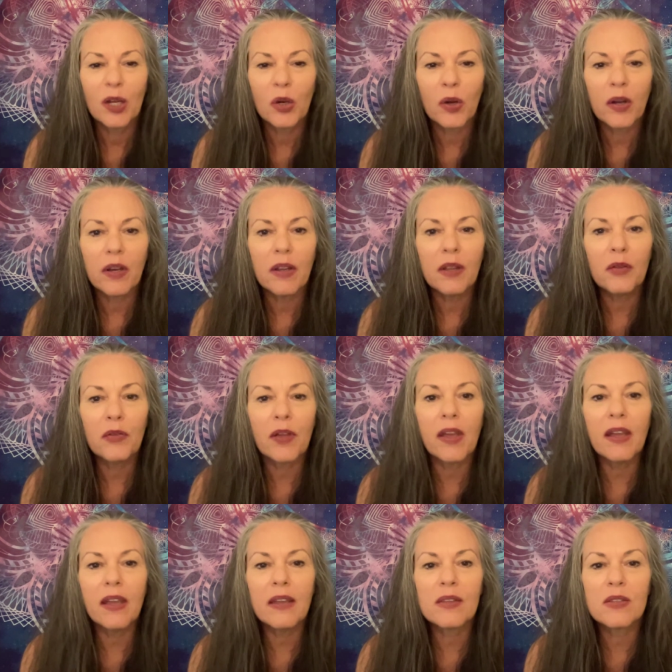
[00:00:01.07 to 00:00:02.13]
Greetings.
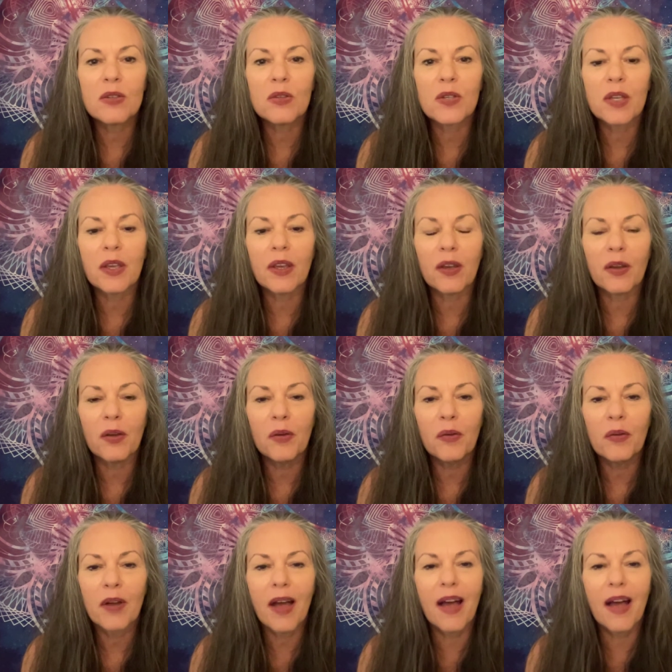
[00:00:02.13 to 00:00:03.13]
Hey, it's Susie Q.